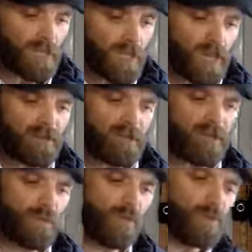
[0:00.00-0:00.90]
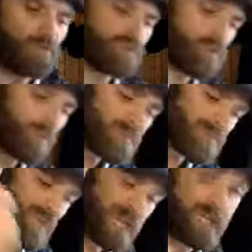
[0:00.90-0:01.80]
And here we move to
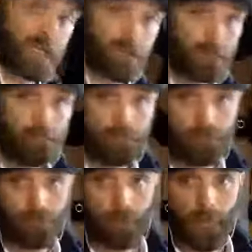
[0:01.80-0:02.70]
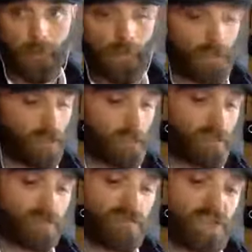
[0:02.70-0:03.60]
obscene.
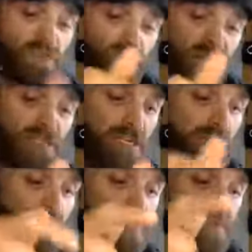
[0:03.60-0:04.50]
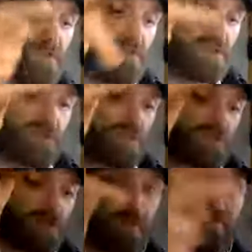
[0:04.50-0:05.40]
So it says threatening, abusive,
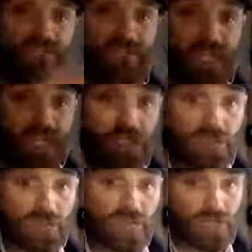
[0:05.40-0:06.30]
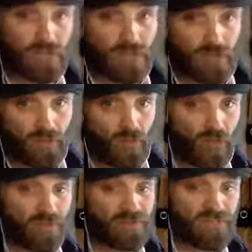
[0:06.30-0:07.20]
insulting, or obscene. So let's look at the
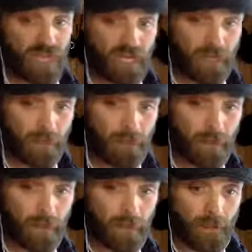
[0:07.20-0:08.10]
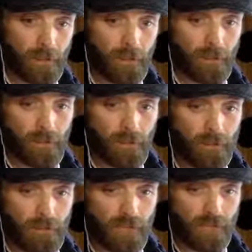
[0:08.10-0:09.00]
word obscene.
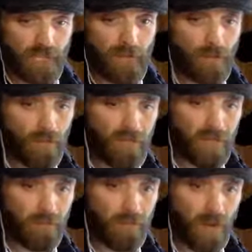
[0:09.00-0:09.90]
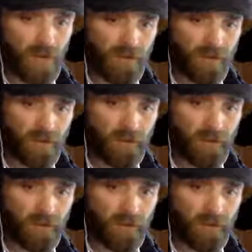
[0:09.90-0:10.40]
Do you see how we're being mocked